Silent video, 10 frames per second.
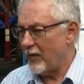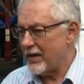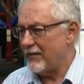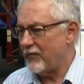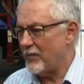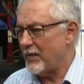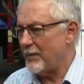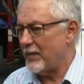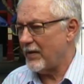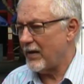already informed the,
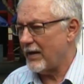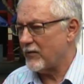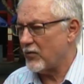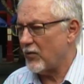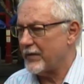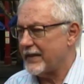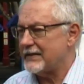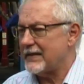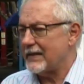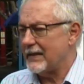the health
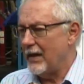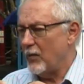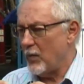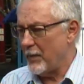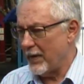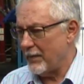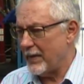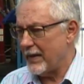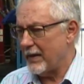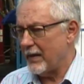authorities that we will
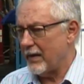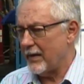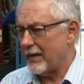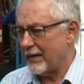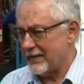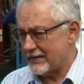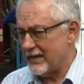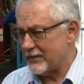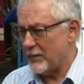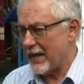be uh, that this
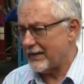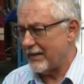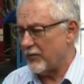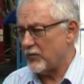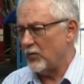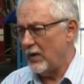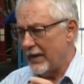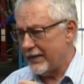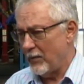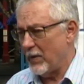needs to be attended to.
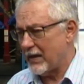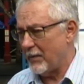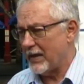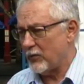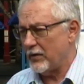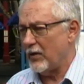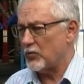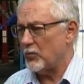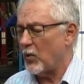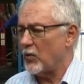They will come in today or
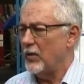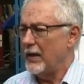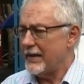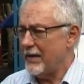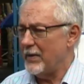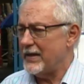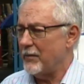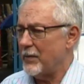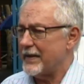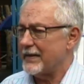tomorrow. They will deal
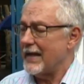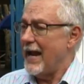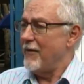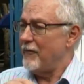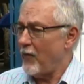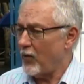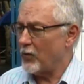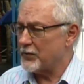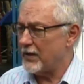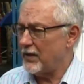with it. For
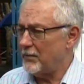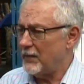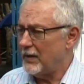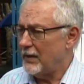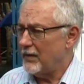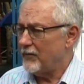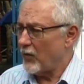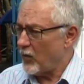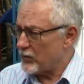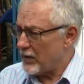long term, for
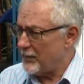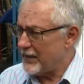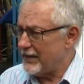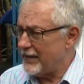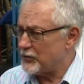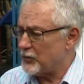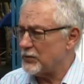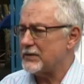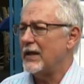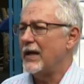long term issues,